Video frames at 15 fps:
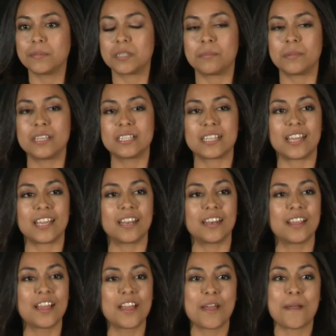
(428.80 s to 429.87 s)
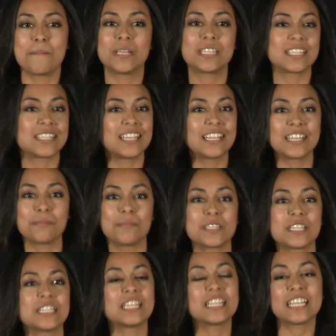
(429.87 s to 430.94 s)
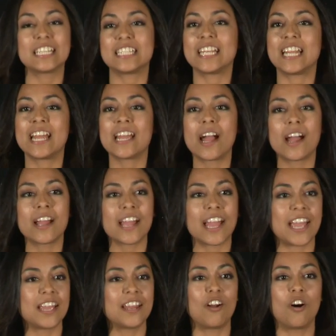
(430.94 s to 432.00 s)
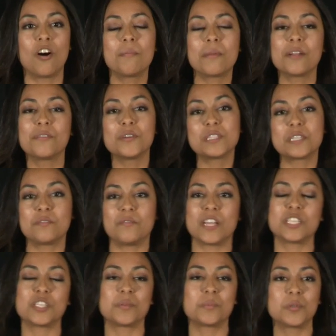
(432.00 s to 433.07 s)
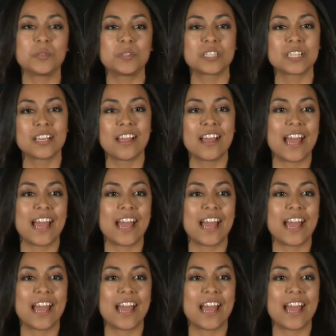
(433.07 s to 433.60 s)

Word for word: up to me saying, Miss Cecilia, Miss Cecilia, today I ate all my fruits and vegetables,